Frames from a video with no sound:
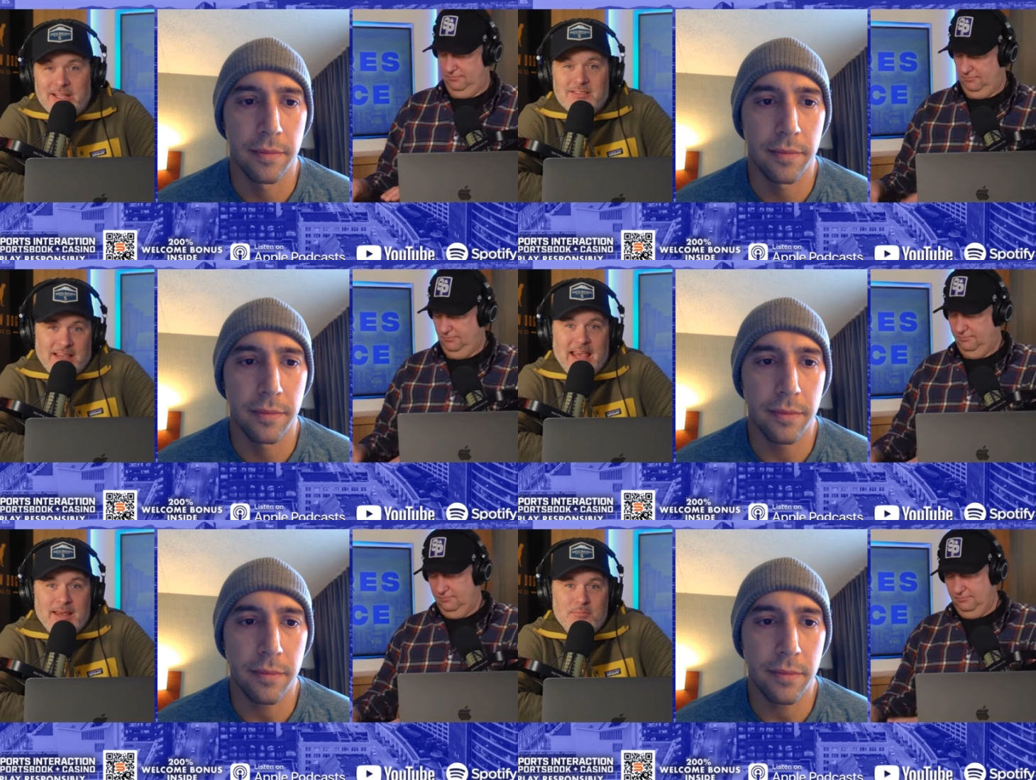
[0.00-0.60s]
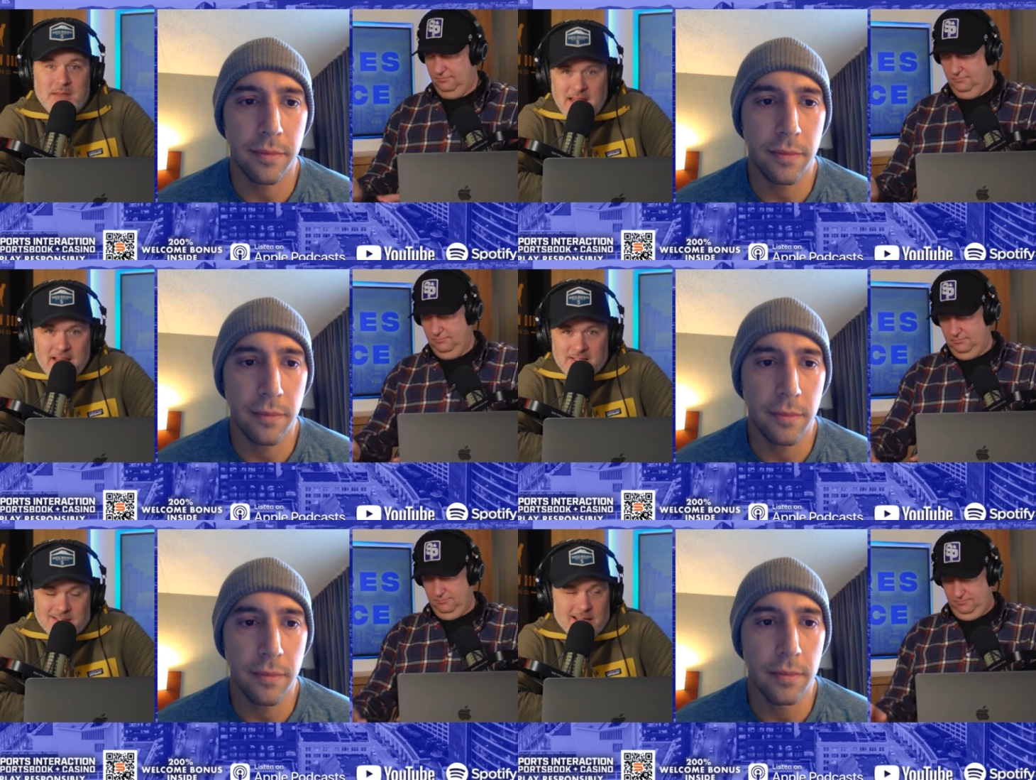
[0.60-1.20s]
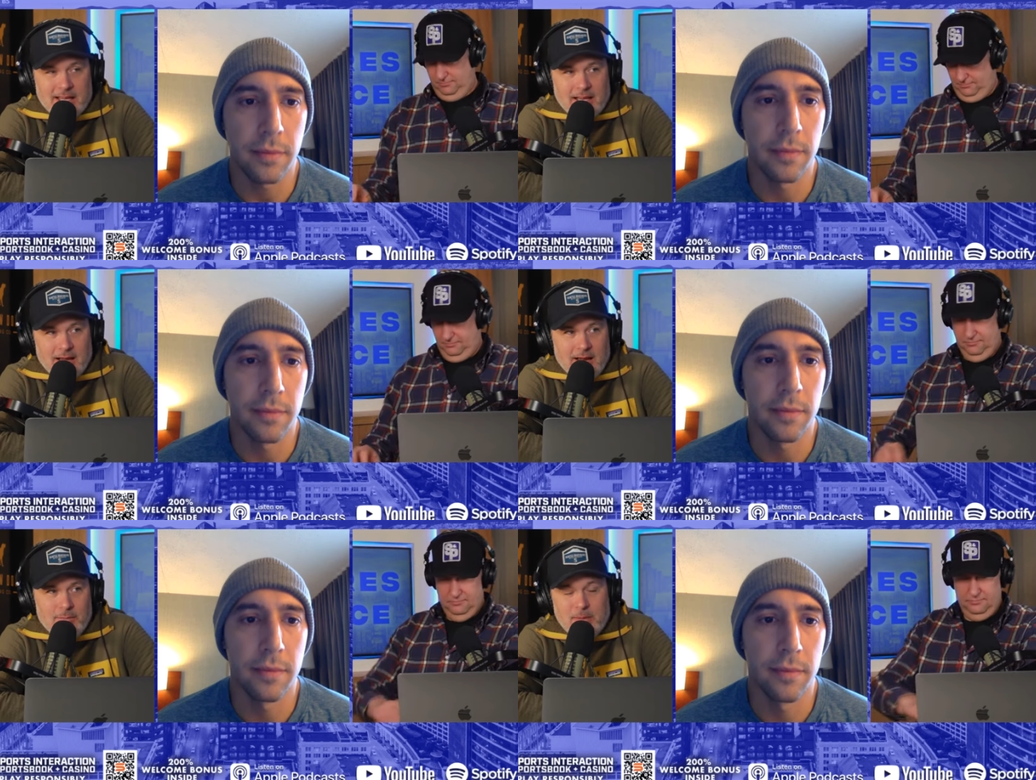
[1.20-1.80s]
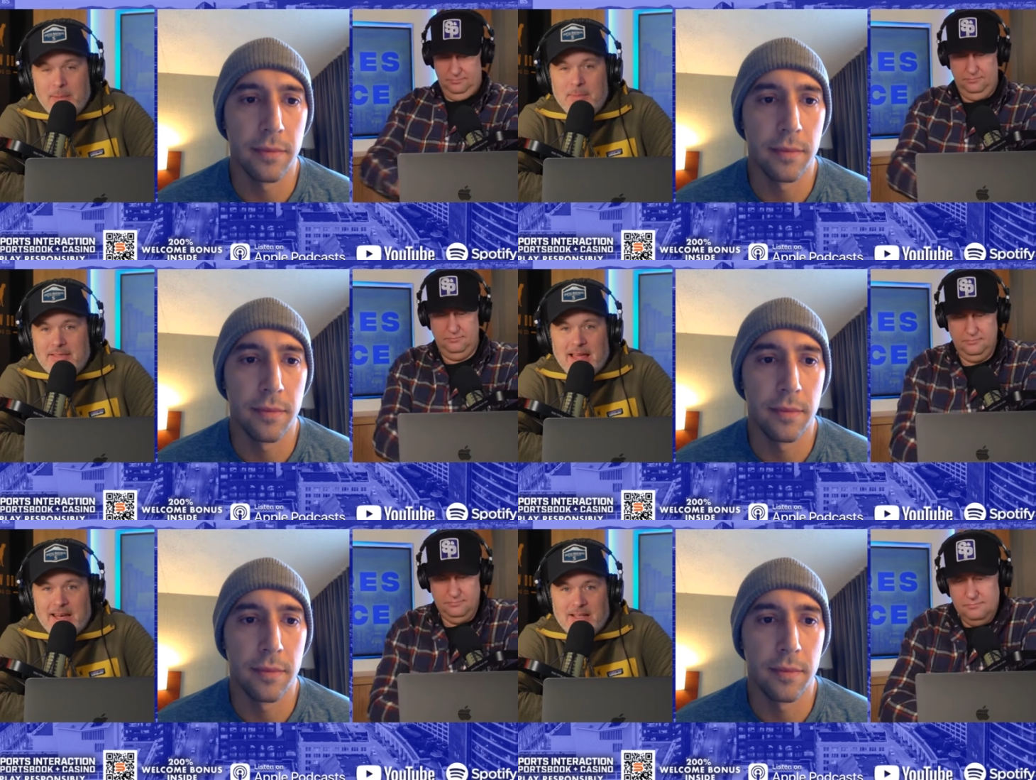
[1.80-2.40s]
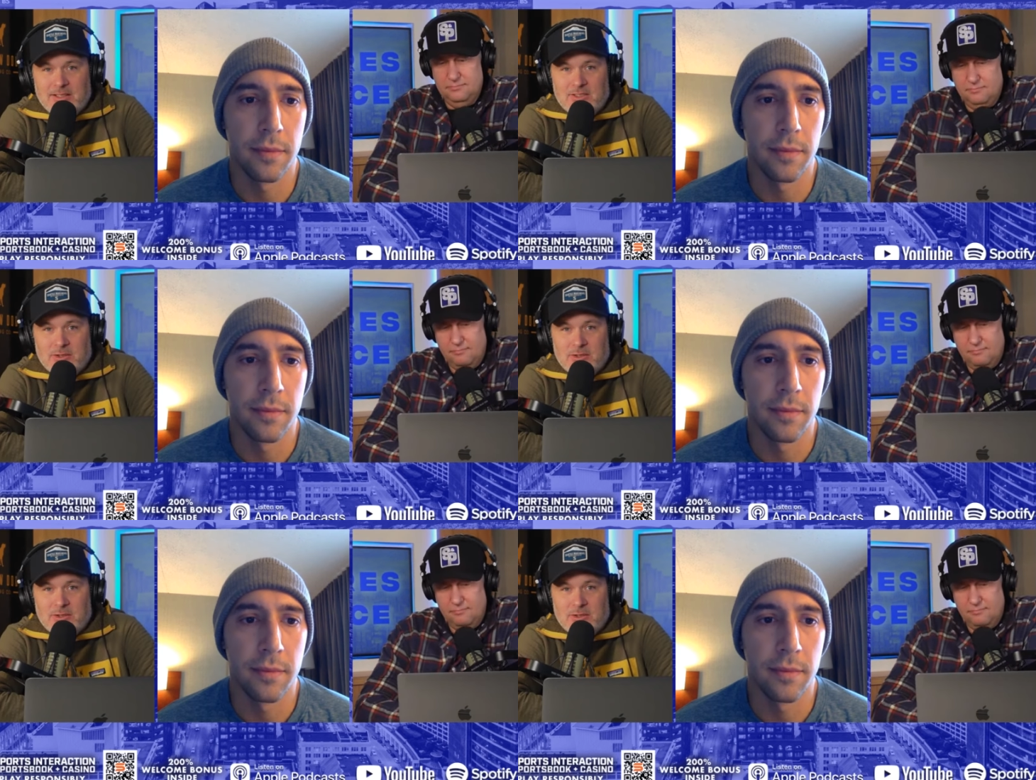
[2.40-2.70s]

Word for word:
Speaker 1: game is. Like maybe that is